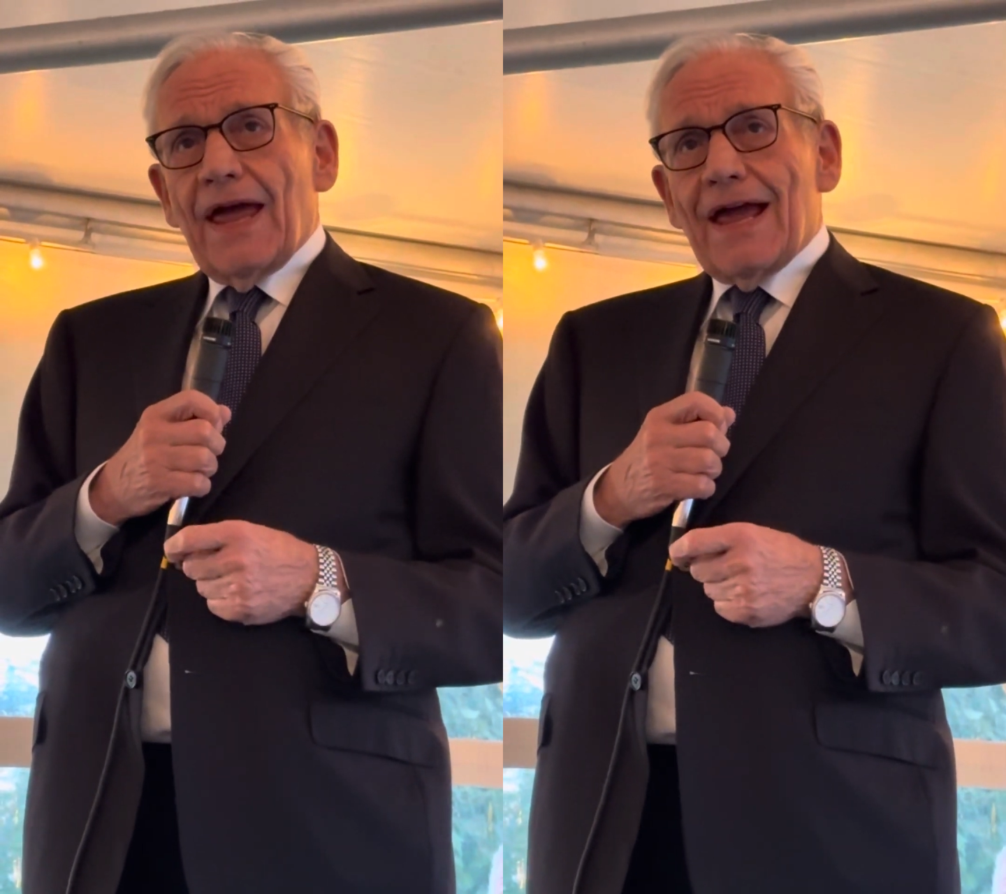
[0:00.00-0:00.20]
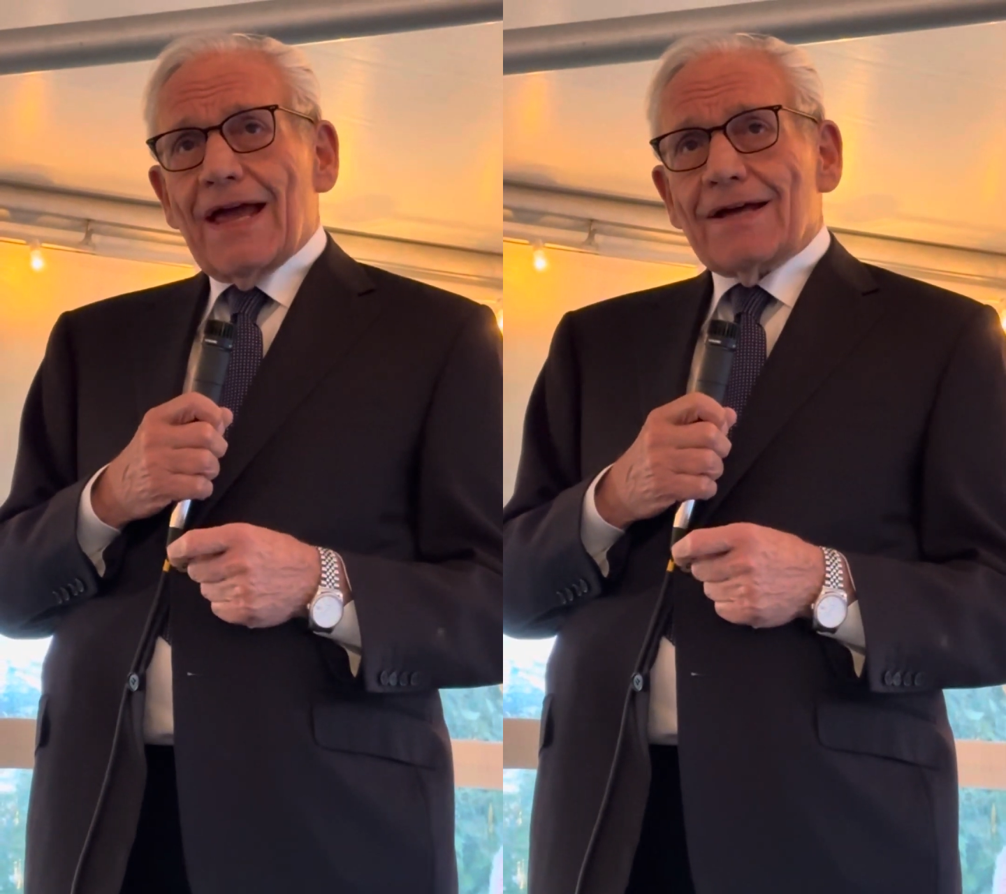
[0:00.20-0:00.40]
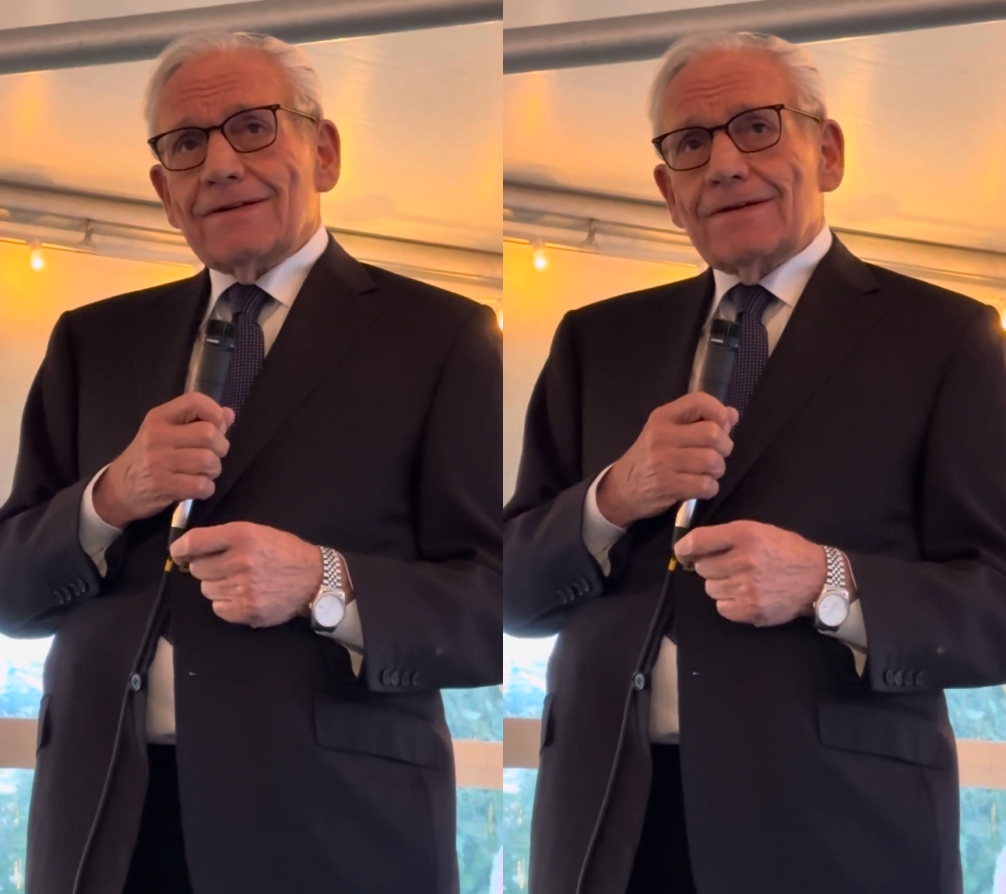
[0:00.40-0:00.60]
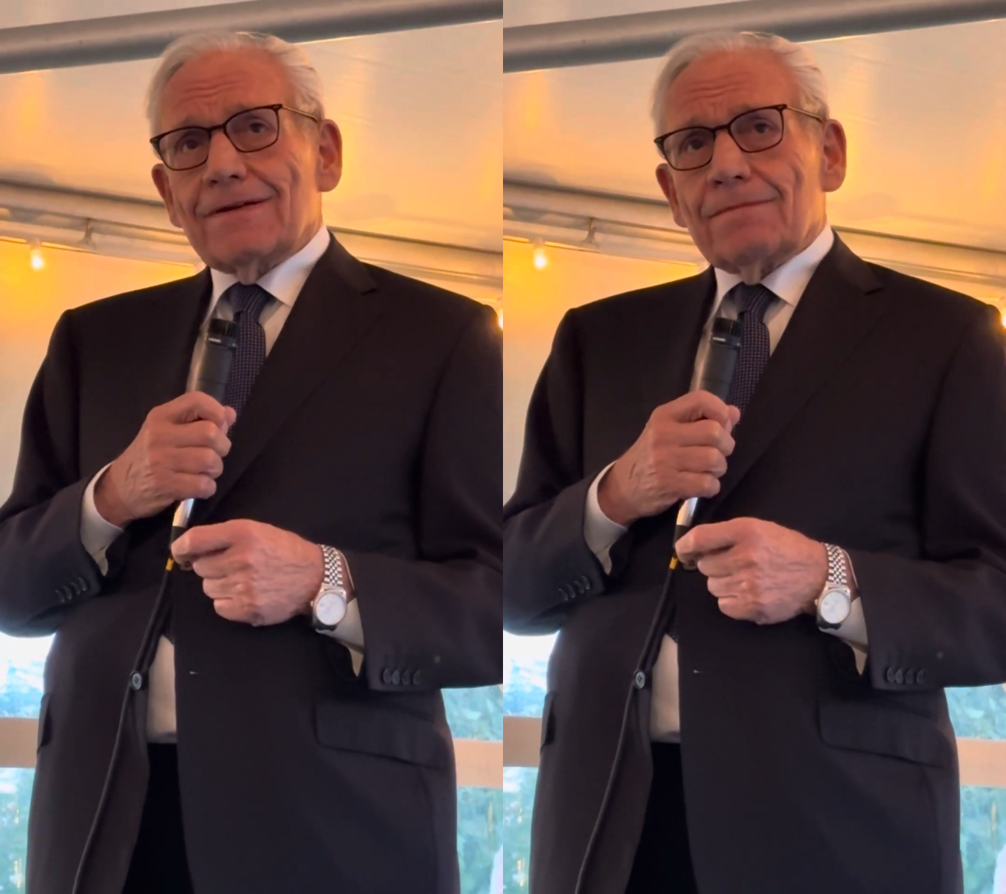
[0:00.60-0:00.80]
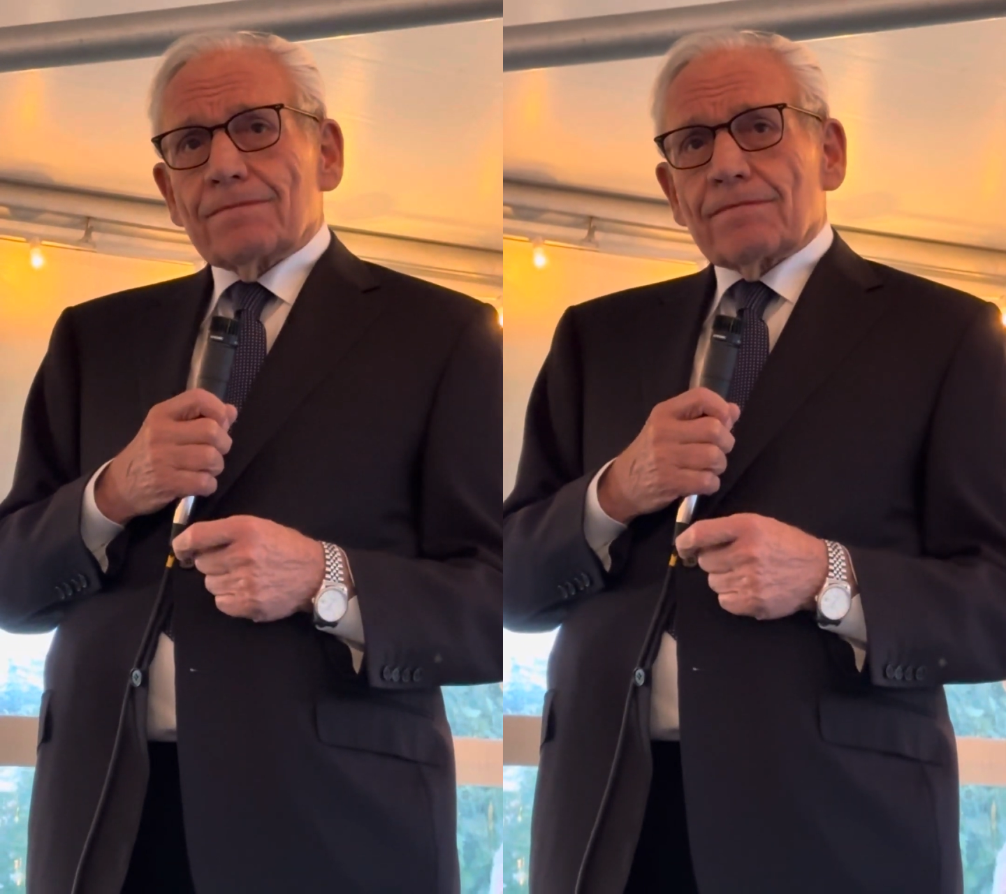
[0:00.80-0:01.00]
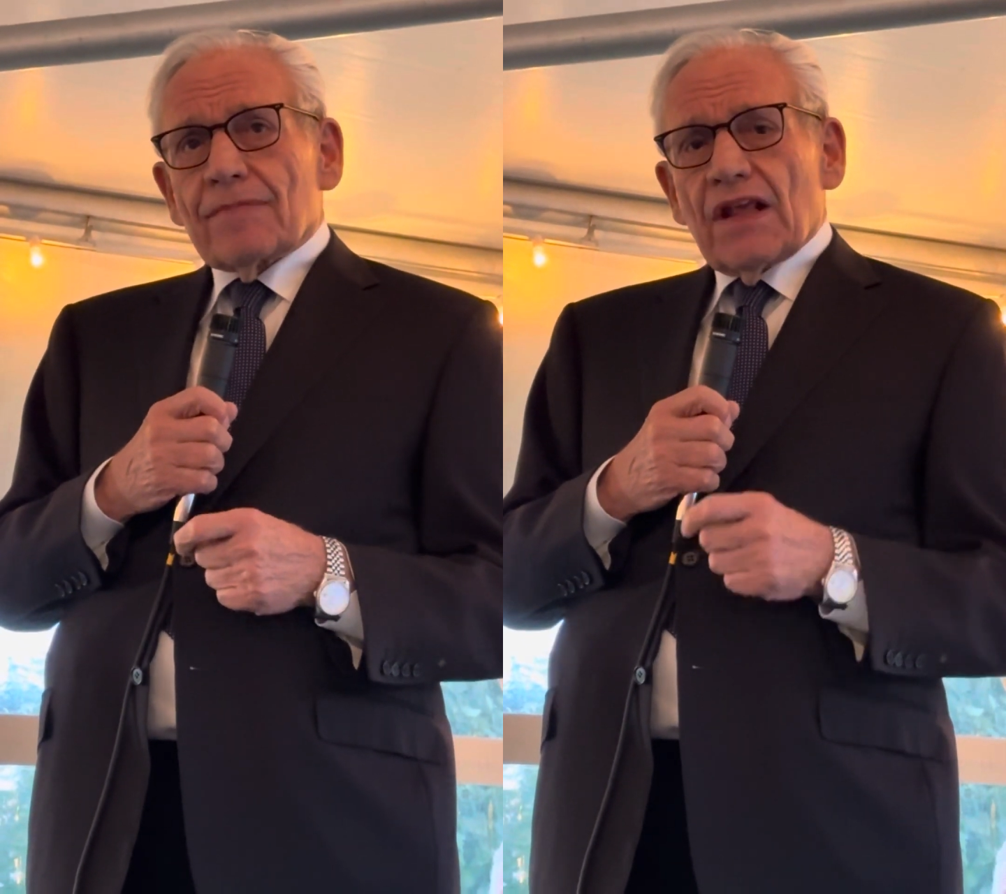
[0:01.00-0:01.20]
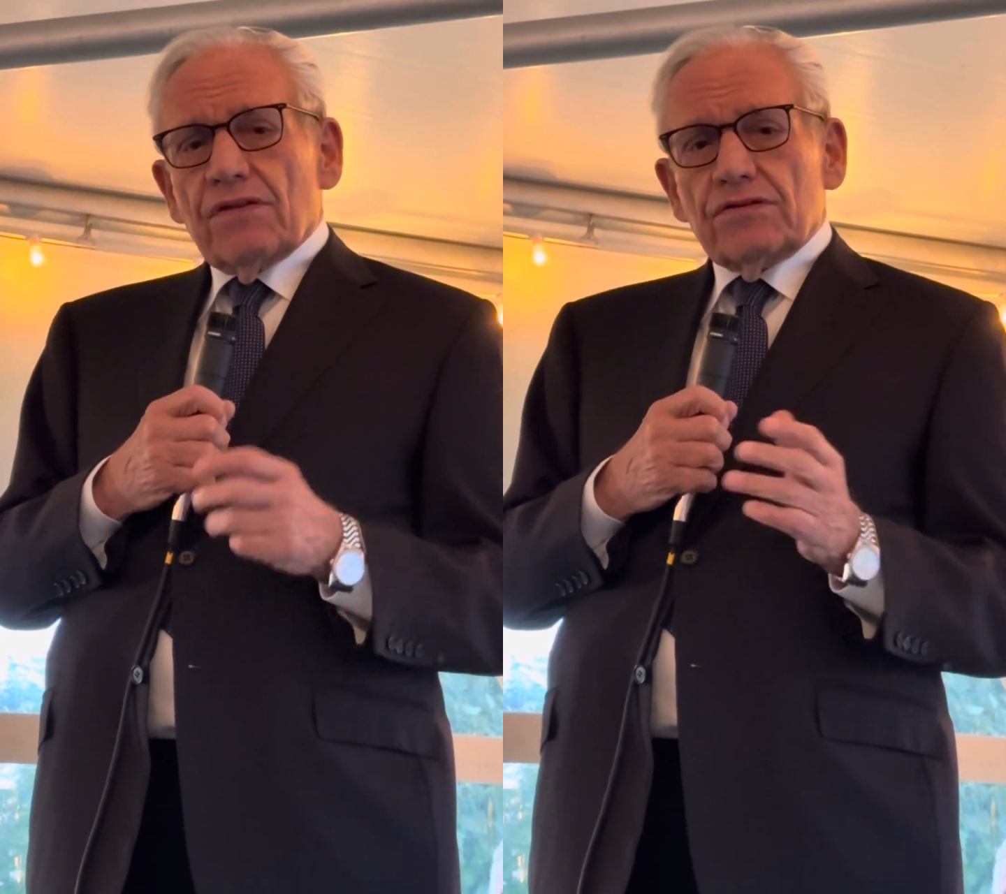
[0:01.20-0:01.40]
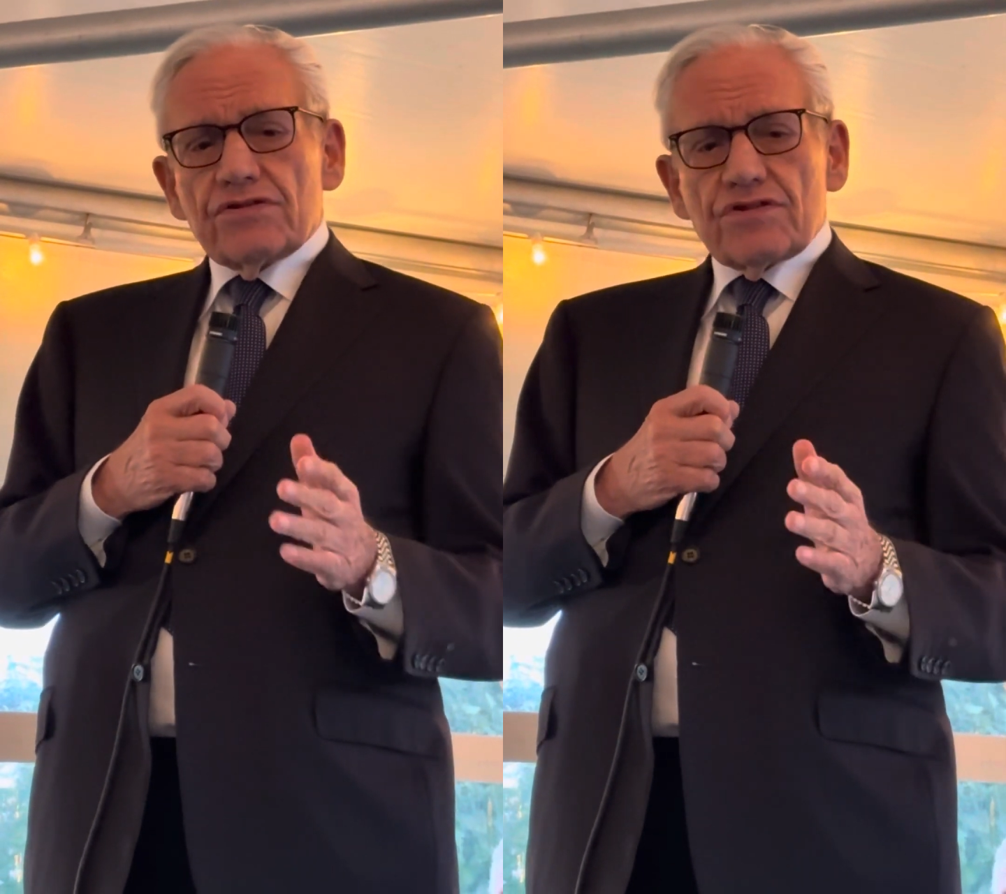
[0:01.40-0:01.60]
And there is